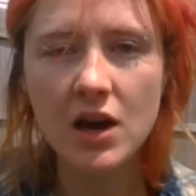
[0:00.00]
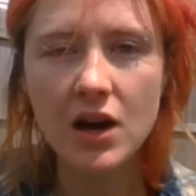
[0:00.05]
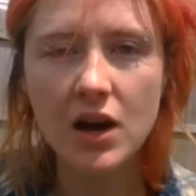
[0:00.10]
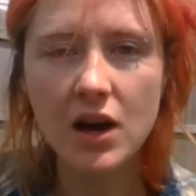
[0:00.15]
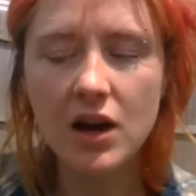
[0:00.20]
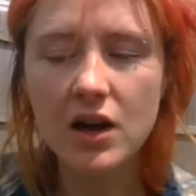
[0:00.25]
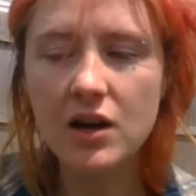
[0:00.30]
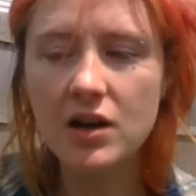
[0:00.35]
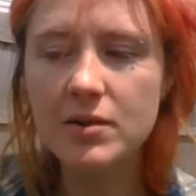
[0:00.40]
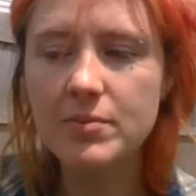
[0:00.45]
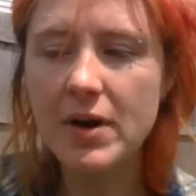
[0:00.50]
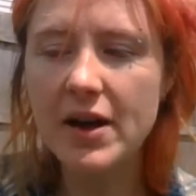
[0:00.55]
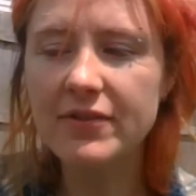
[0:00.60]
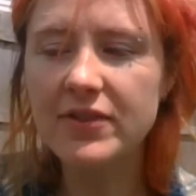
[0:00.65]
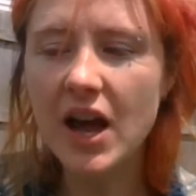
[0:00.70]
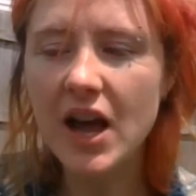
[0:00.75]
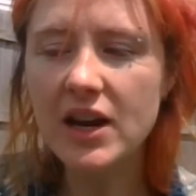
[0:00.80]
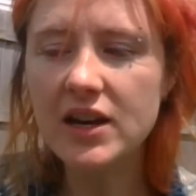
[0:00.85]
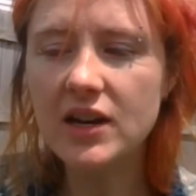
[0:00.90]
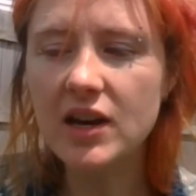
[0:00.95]
I've
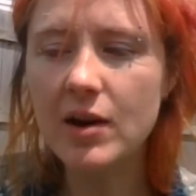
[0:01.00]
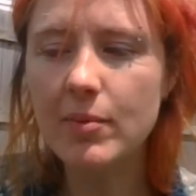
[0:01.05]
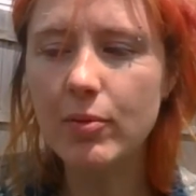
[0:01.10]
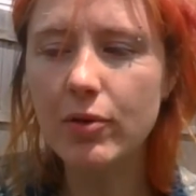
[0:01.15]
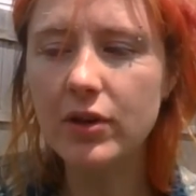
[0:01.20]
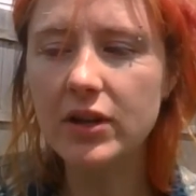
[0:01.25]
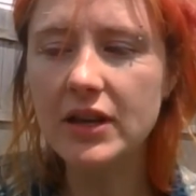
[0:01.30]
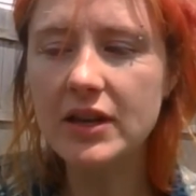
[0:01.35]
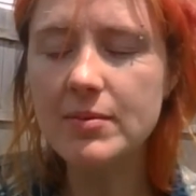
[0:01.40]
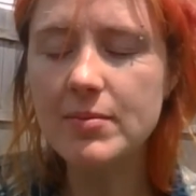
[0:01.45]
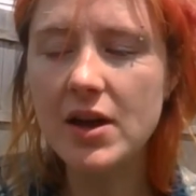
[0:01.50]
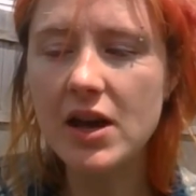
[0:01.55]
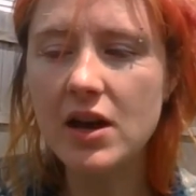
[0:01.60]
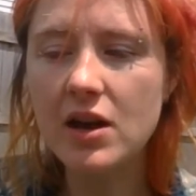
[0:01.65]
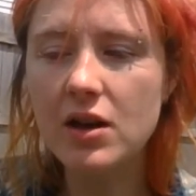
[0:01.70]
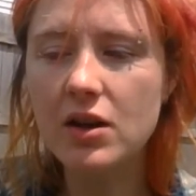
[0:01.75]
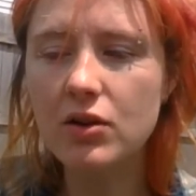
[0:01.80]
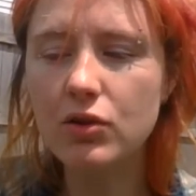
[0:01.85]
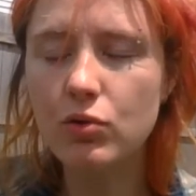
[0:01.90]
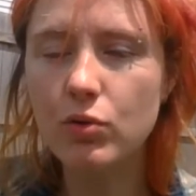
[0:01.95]
gotten a couple
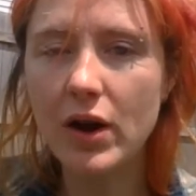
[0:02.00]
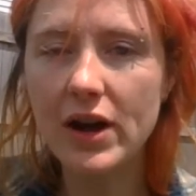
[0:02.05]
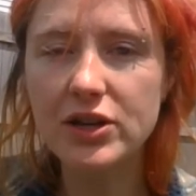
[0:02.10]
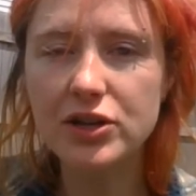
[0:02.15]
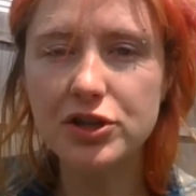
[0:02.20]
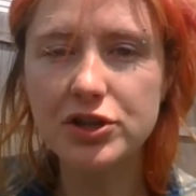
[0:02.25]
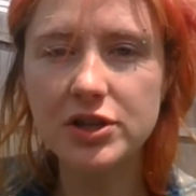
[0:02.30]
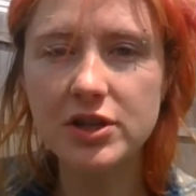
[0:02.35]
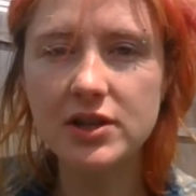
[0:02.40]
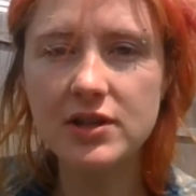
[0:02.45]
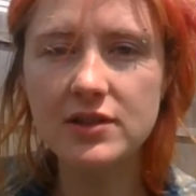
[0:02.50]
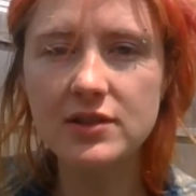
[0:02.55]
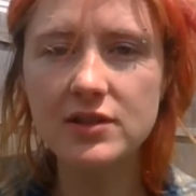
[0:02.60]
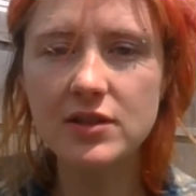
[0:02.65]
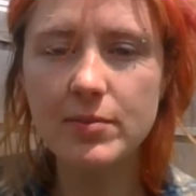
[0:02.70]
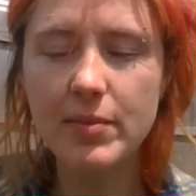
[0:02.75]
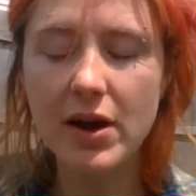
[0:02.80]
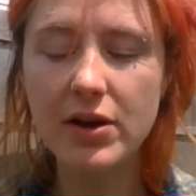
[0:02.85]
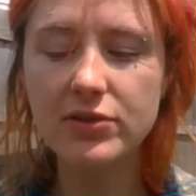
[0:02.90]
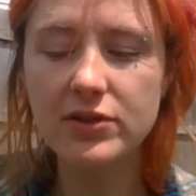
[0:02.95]
email questions
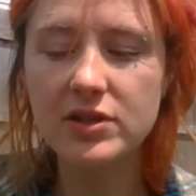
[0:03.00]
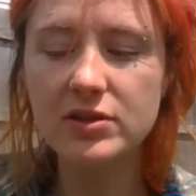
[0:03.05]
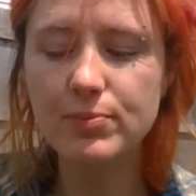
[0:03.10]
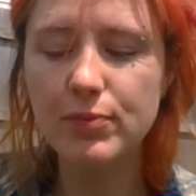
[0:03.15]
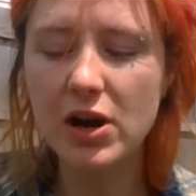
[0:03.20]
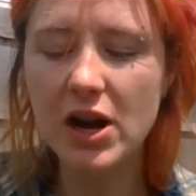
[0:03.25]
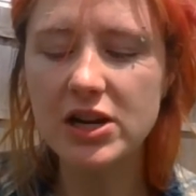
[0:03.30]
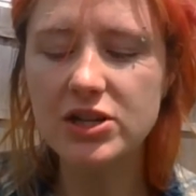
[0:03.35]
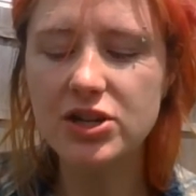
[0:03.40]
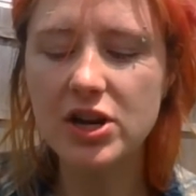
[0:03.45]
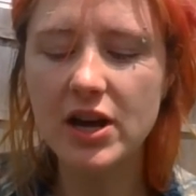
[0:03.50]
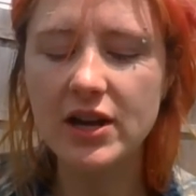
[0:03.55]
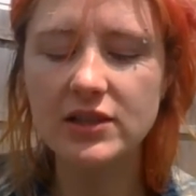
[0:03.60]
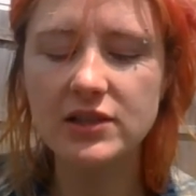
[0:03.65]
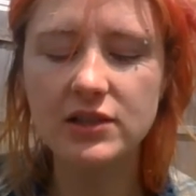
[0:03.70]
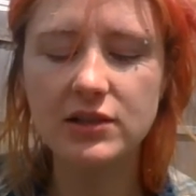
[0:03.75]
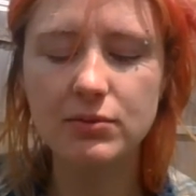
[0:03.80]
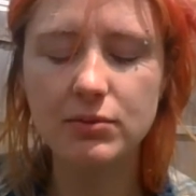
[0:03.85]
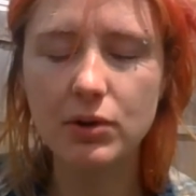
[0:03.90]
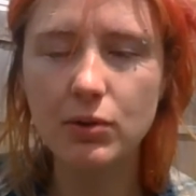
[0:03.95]
about this
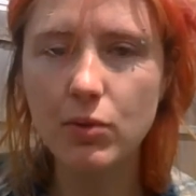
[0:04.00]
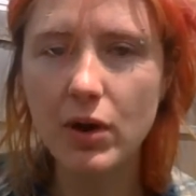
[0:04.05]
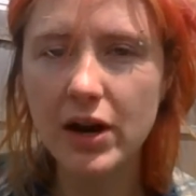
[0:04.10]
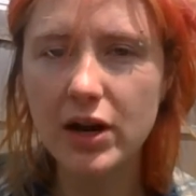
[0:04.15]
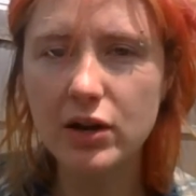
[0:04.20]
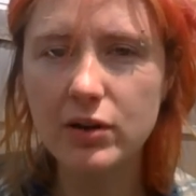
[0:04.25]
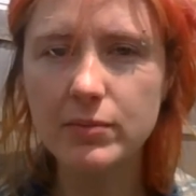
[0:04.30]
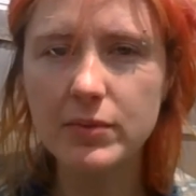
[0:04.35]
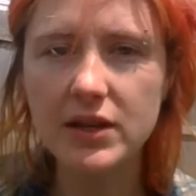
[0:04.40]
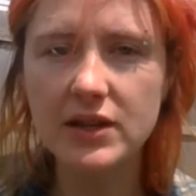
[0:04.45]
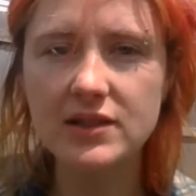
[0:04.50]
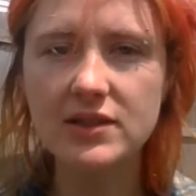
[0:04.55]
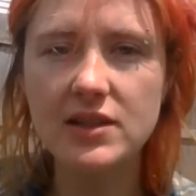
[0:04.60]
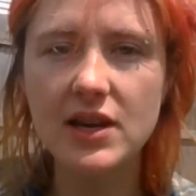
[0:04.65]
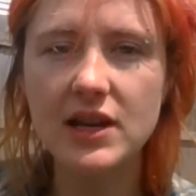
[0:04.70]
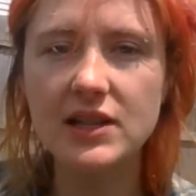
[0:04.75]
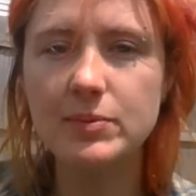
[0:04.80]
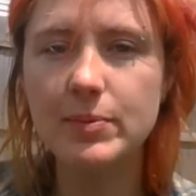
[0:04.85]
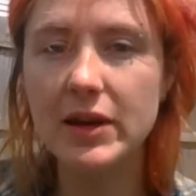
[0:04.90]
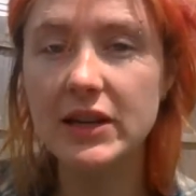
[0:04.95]
project, the requirements, the
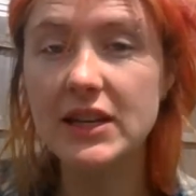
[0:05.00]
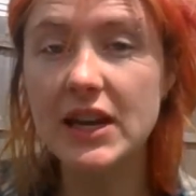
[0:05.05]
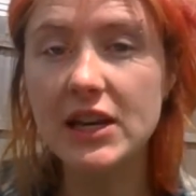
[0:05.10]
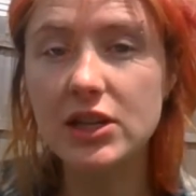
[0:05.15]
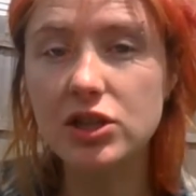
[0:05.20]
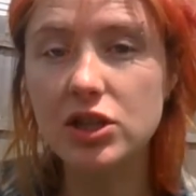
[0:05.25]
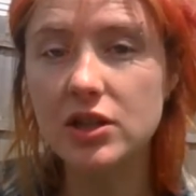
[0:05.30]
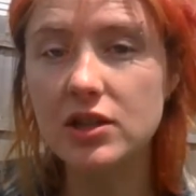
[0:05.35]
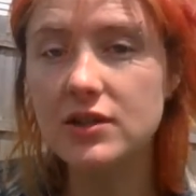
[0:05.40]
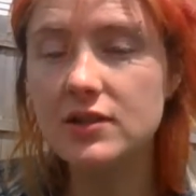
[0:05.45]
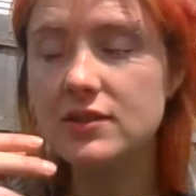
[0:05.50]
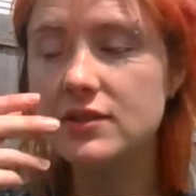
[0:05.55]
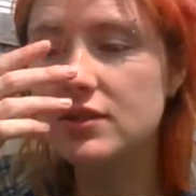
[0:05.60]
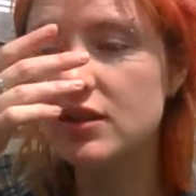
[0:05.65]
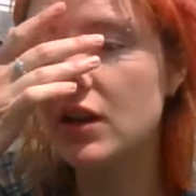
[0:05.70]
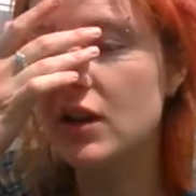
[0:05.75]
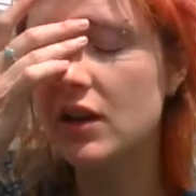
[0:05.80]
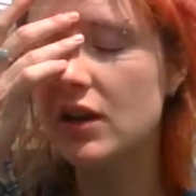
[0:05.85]
expectations.